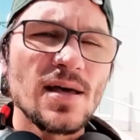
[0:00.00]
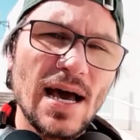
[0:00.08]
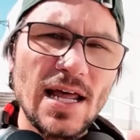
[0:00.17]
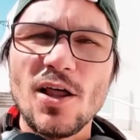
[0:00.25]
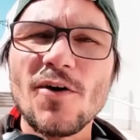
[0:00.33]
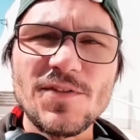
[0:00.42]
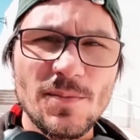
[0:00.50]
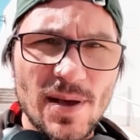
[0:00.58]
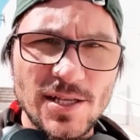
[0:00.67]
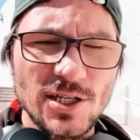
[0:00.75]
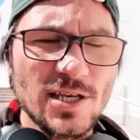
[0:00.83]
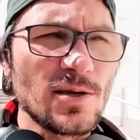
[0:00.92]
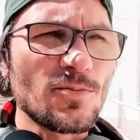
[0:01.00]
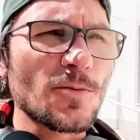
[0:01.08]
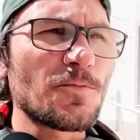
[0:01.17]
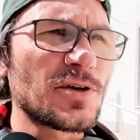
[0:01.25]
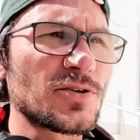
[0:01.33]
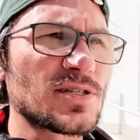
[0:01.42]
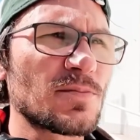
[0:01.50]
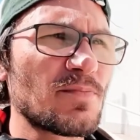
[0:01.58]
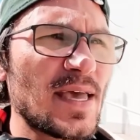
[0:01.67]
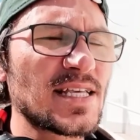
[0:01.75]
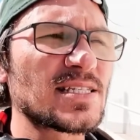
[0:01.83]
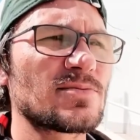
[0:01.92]
I love the Magic Keyboard because it
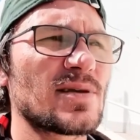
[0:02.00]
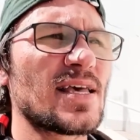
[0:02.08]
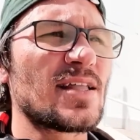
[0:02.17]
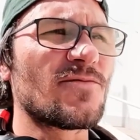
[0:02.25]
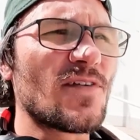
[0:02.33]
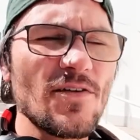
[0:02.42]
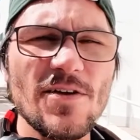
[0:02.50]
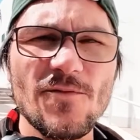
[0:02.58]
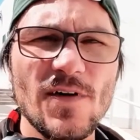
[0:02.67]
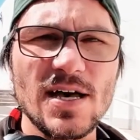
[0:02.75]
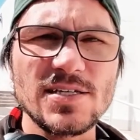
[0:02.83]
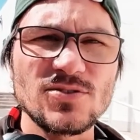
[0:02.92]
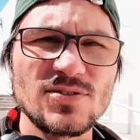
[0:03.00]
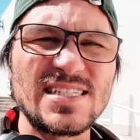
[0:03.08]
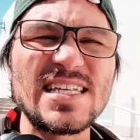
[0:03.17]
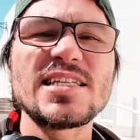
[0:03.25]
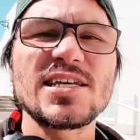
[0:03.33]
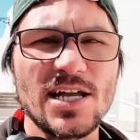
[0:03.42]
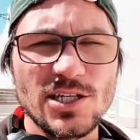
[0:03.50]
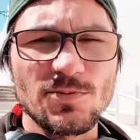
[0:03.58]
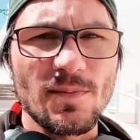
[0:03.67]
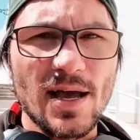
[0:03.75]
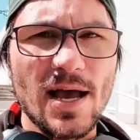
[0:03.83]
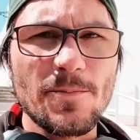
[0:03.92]
makes it very fast to detach
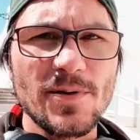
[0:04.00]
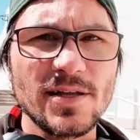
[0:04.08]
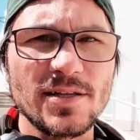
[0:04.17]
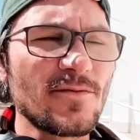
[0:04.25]
my iPad.